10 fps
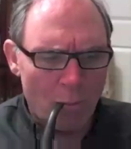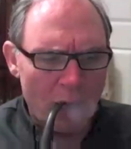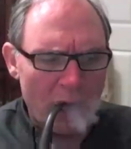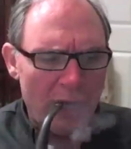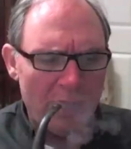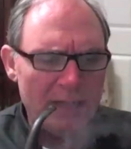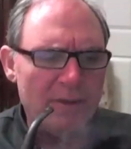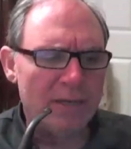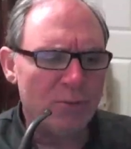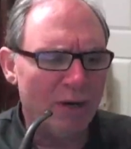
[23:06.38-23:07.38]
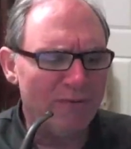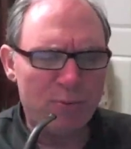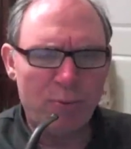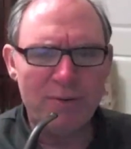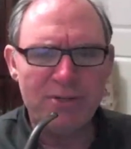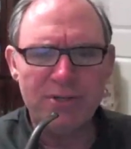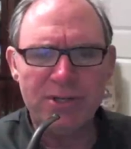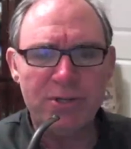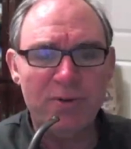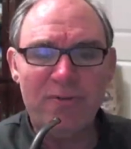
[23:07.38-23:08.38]
One of his premises
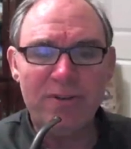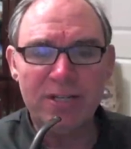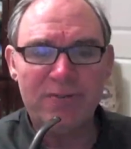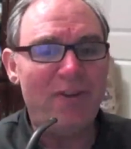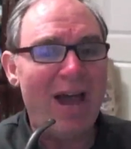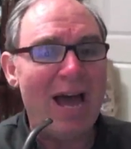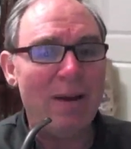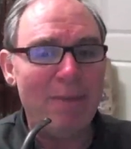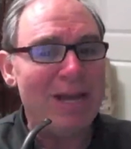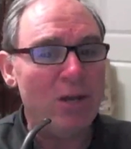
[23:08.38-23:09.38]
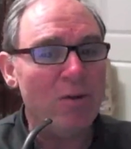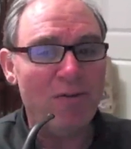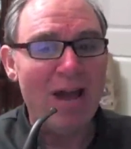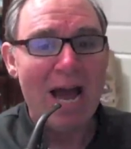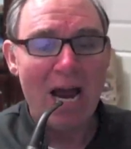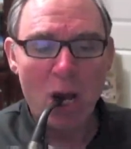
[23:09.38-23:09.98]
is, does fat make you fat?